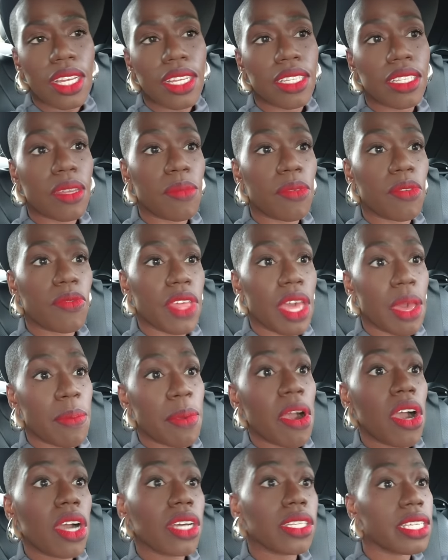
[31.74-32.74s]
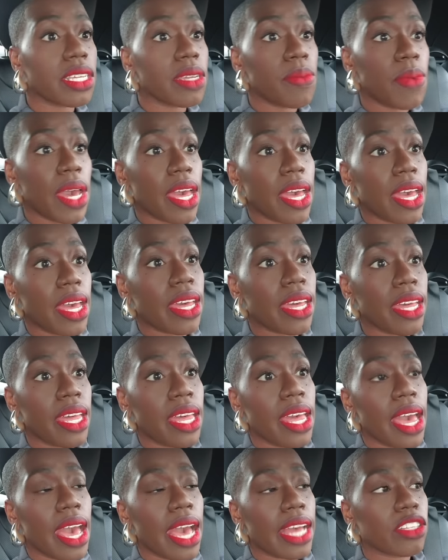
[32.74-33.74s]
some of their party wear,
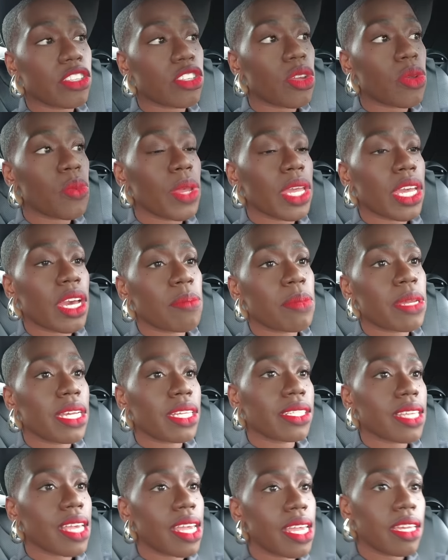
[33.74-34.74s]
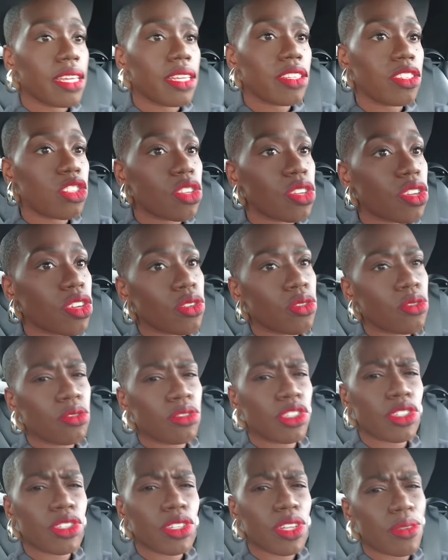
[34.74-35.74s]
and so we are being taken to a
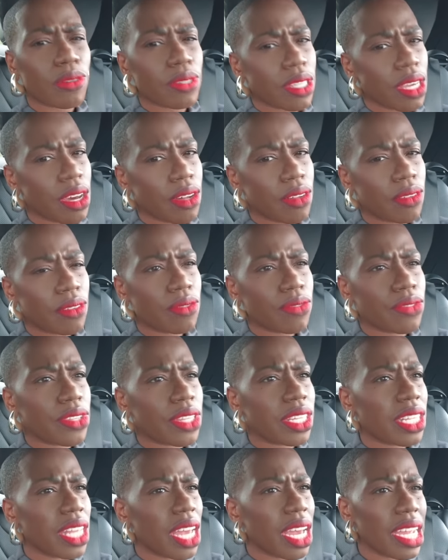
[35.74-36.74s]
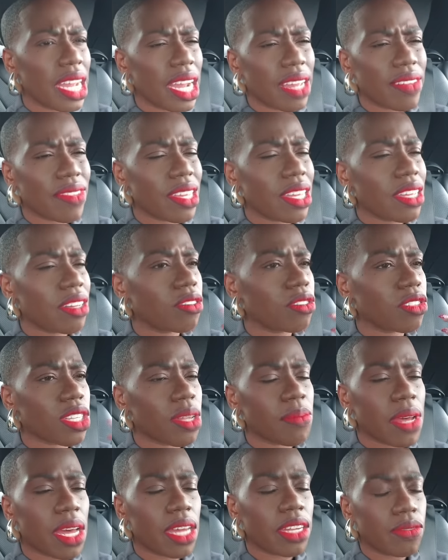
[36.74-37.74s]
gorgeous hotel for the night, I think, or
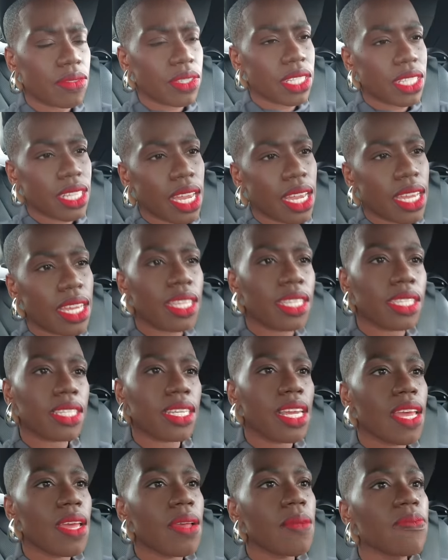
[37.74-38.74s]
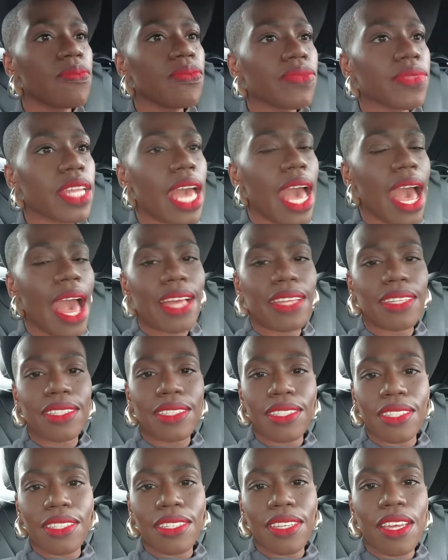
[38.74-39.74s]
some kind of estate,
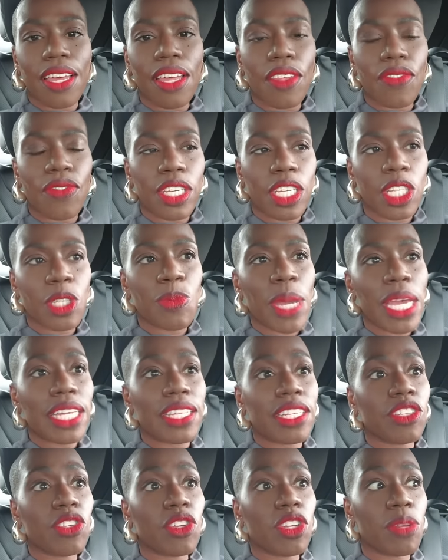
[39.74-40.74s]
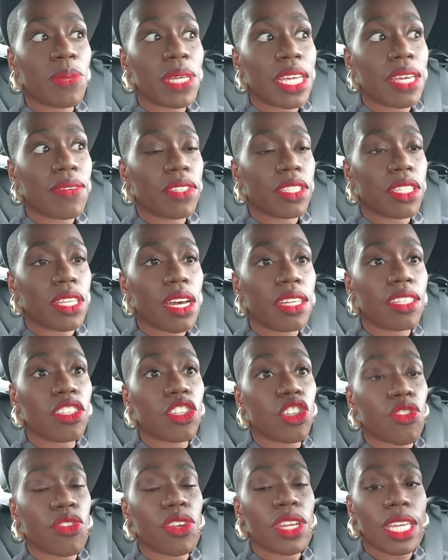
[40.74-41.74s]
and the space is going to be given to us
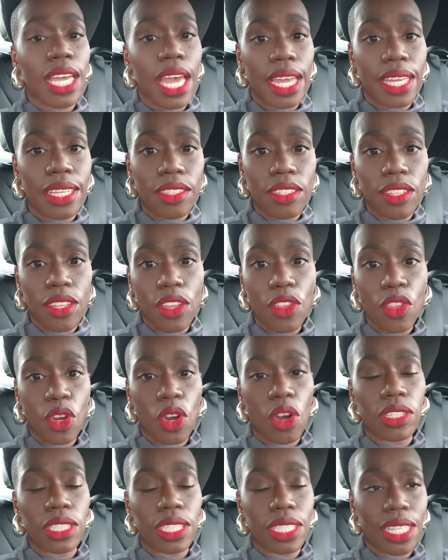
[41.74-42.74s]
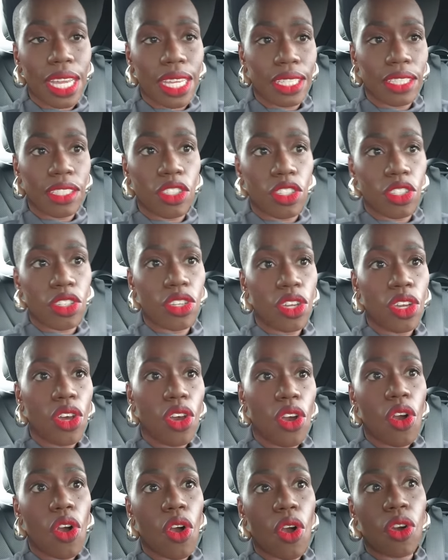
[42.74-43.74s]
to create the content
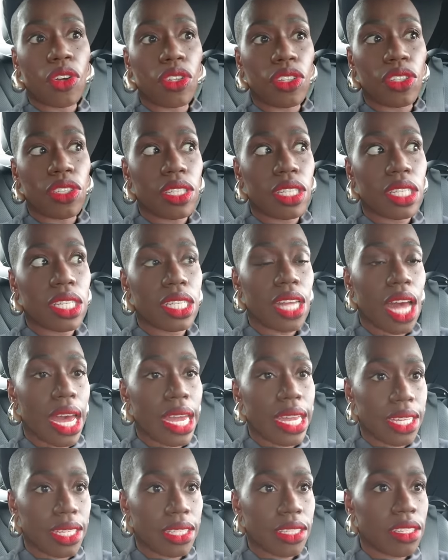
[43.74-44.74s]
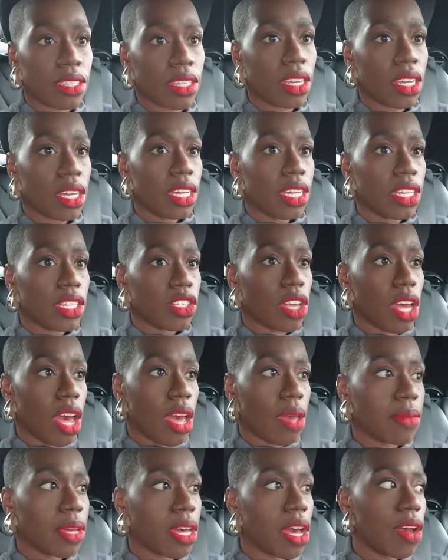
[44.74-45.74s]
on site. So
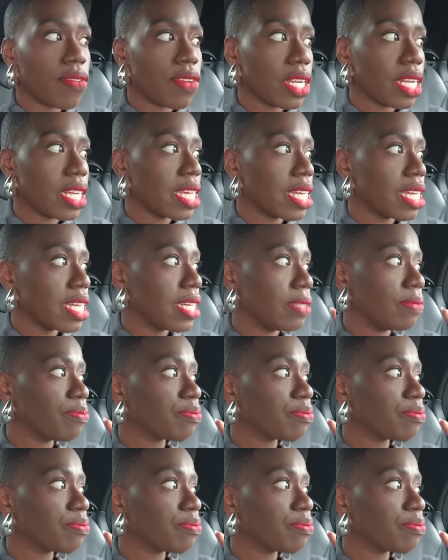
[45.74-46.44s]
I'm currently